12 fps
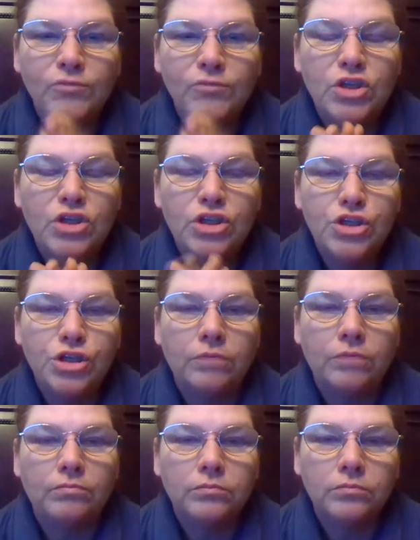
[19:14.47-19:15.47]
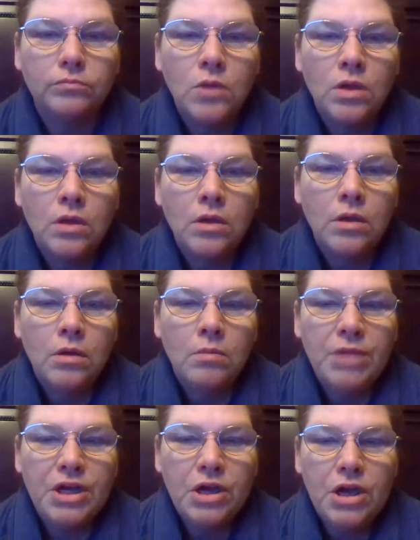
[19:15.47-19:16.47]
You just should.
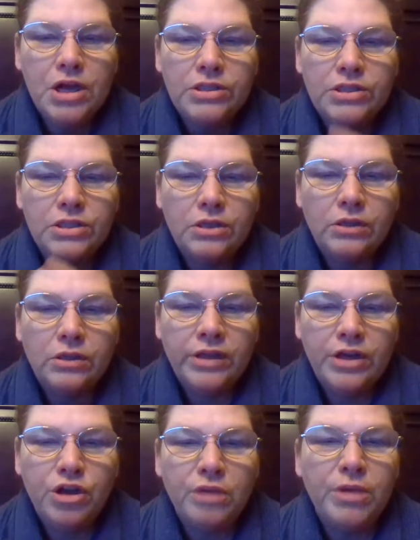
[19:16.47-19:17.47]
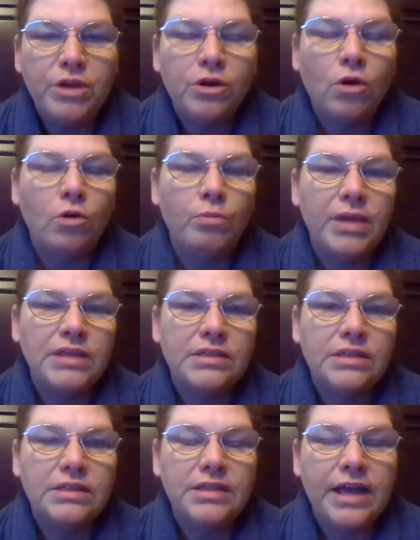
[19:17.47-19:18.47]
Because then you can be your own best
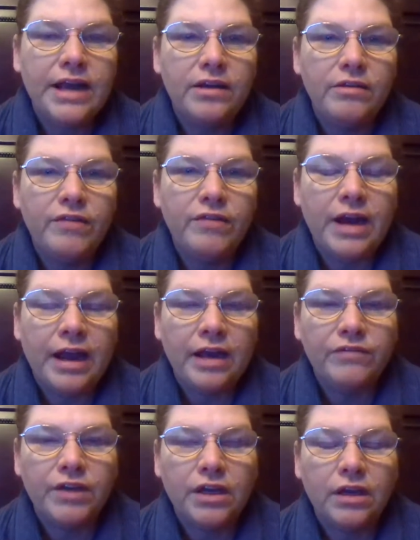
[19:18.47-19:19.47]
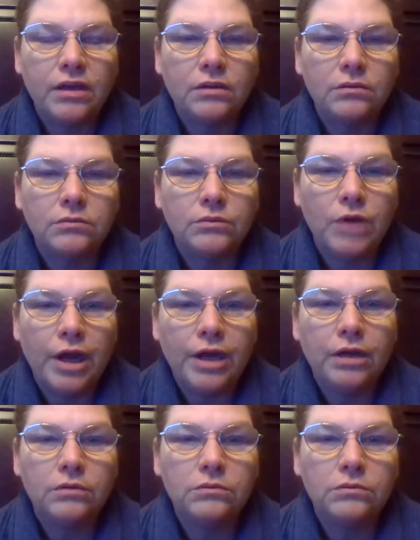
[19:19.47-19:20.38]
detective and advocate, right?